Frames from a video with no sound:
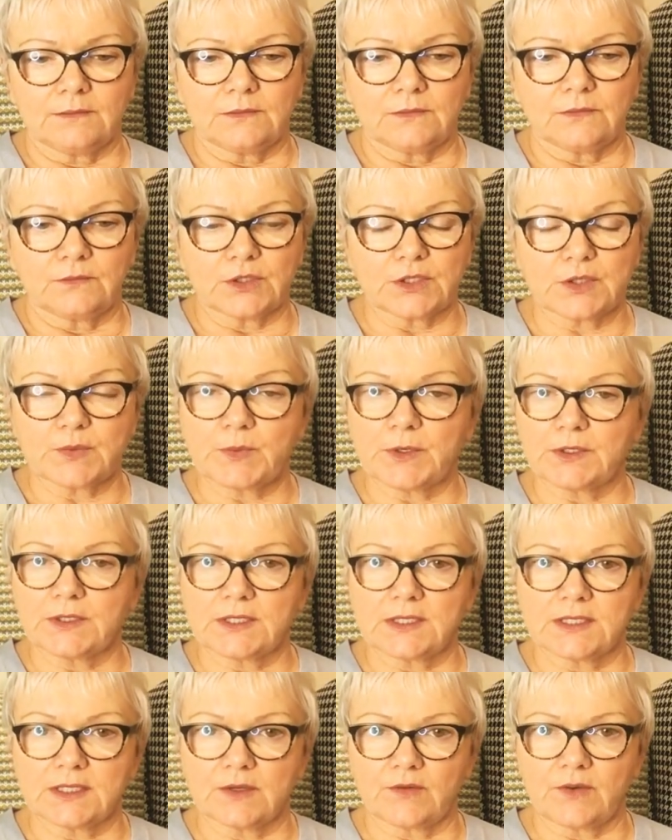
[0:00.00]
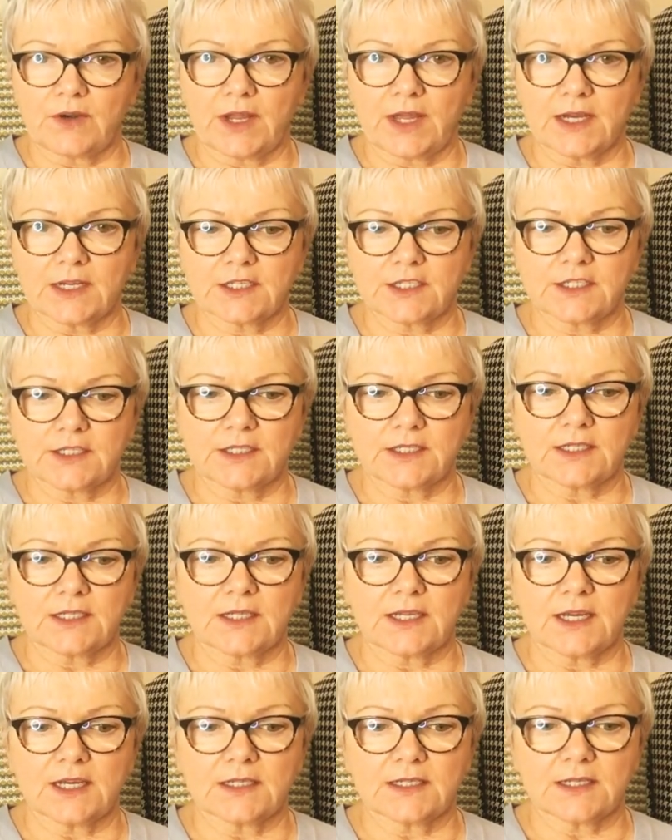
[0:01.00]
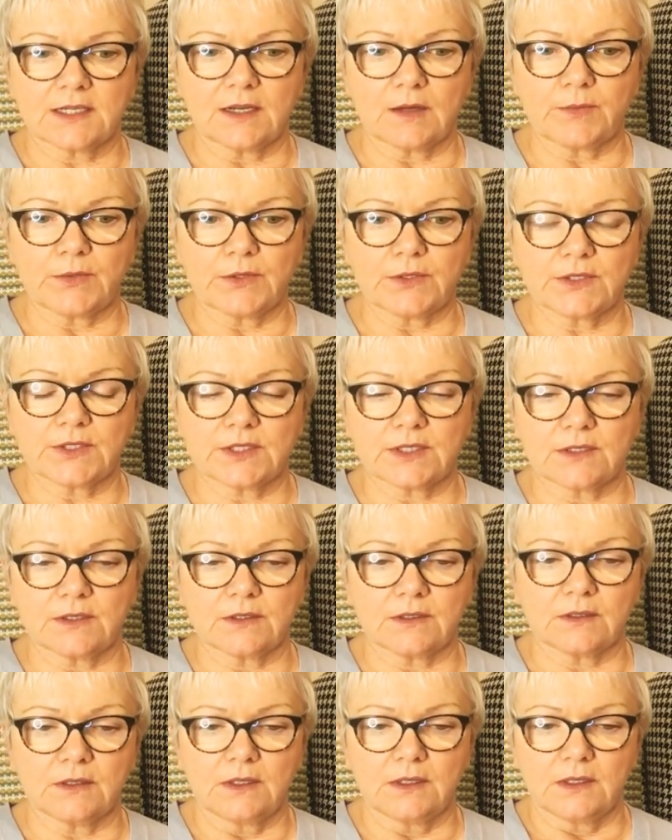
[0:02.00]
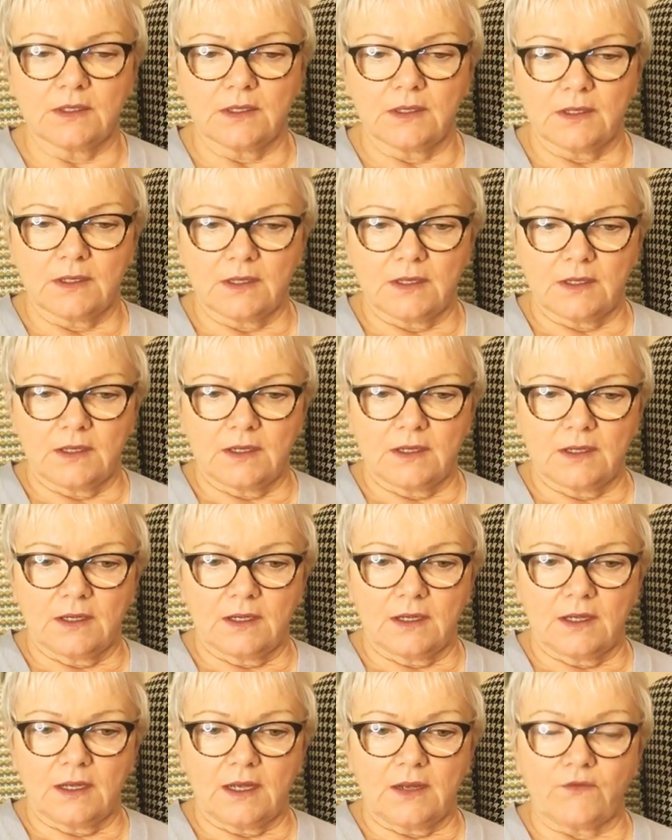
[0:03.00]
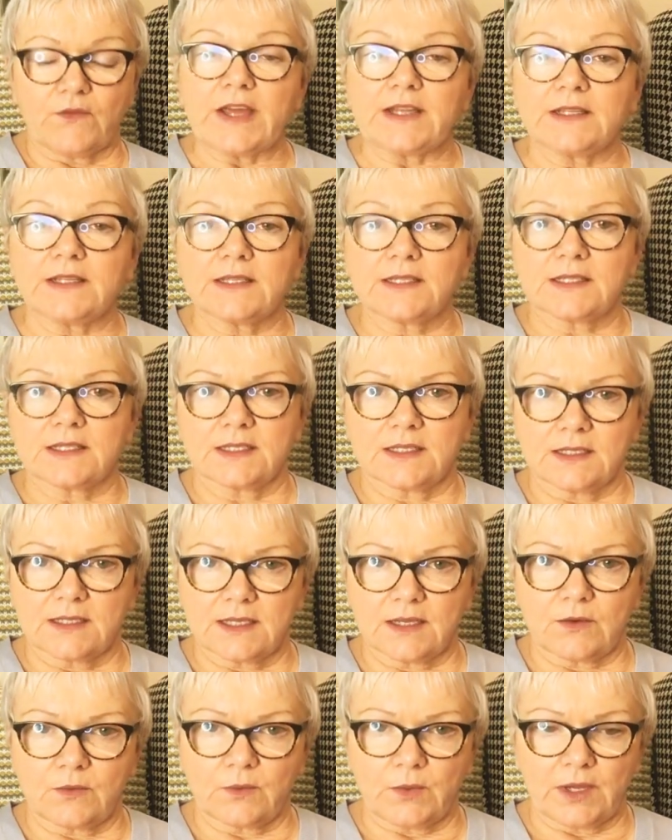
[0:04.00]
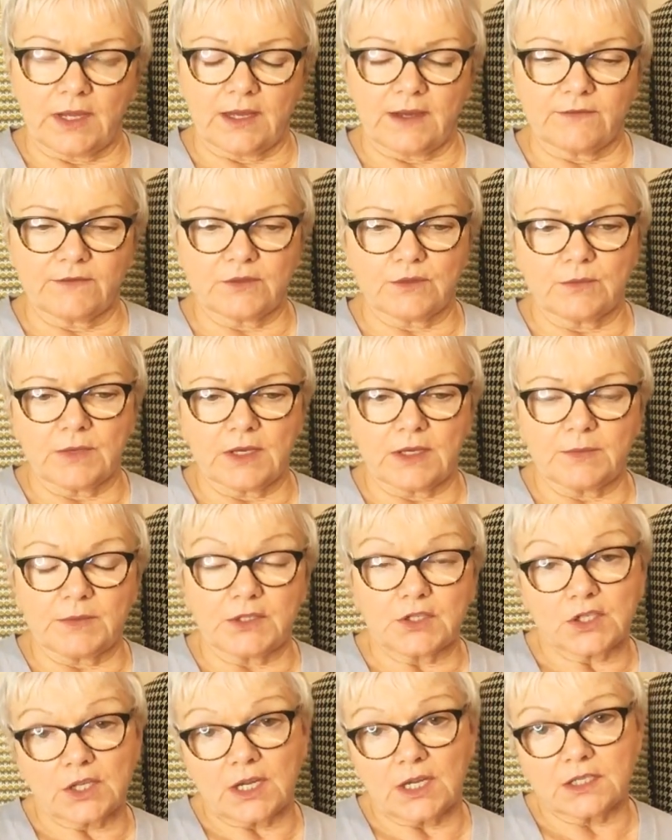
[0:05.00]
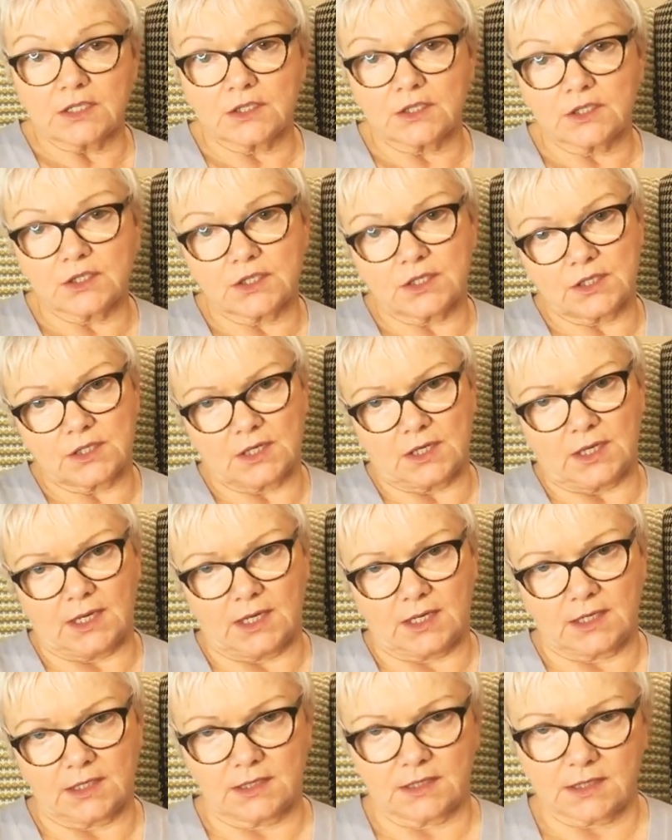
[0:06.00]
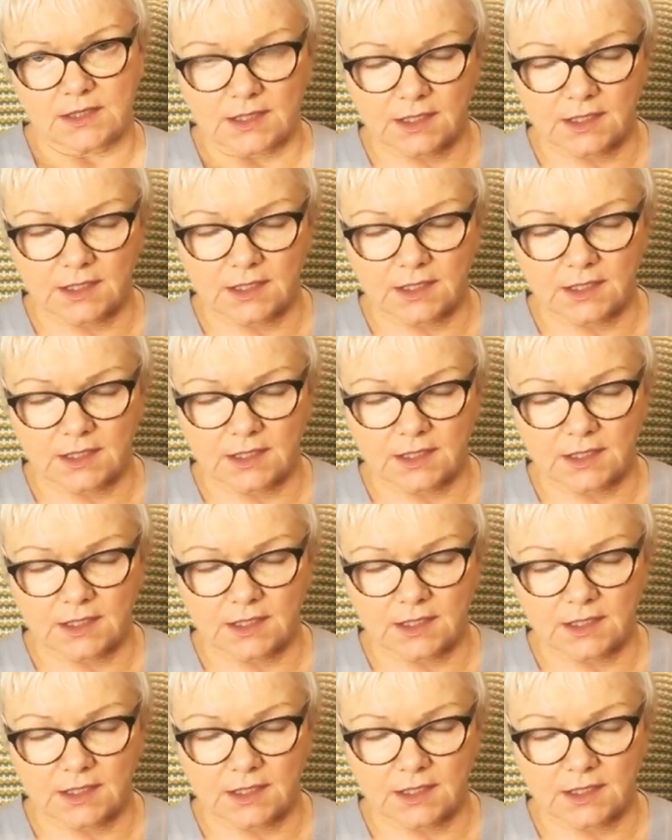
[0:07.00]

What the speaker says: responses and reactions to that, and our personal events that we have to maybe change and